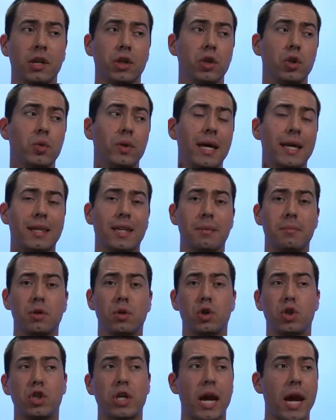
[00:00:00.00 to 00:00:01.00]
you get them to
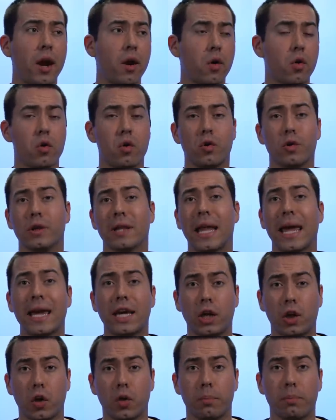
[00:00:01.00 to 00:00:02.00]
share or
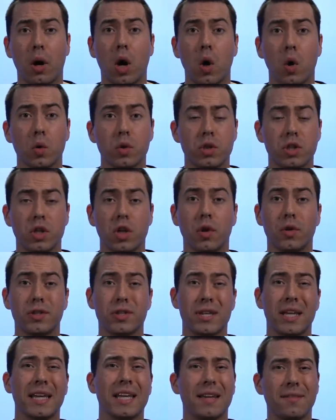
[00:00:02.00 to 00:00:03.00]
like your post, you know,
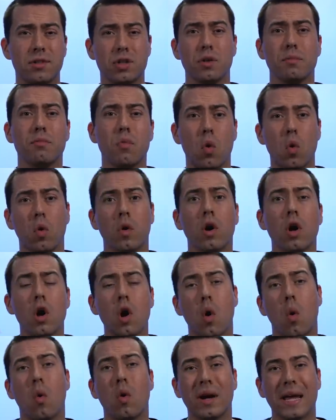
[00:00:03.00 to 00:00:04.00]
so that gives you more
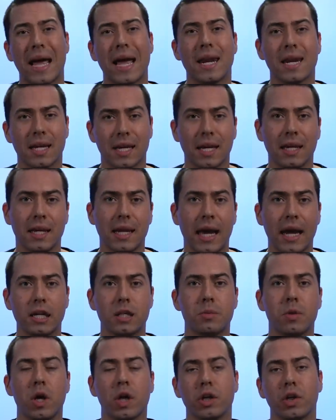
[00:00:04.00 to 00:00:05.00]
organic
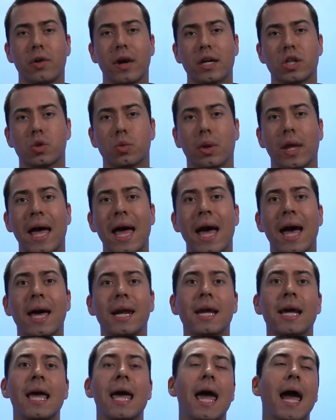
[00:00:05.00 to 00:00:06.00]
engagement on your actual
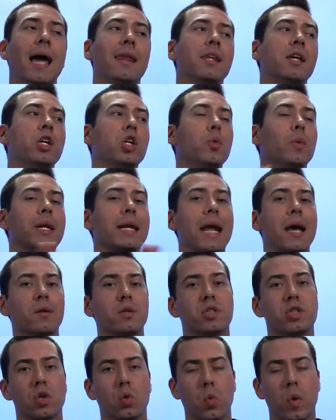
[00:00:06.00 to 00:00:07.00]
ad. And then you
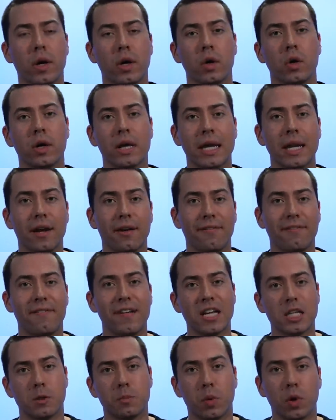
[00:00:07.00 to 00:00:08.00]
announce the winner in a
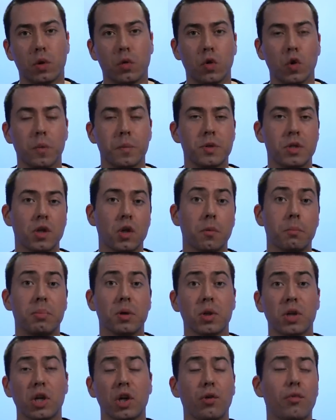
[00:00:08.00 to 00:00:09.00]
Facebook group, so you're
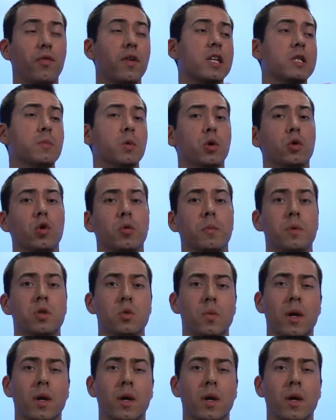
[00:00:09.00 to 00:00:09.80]
building your Facebook group as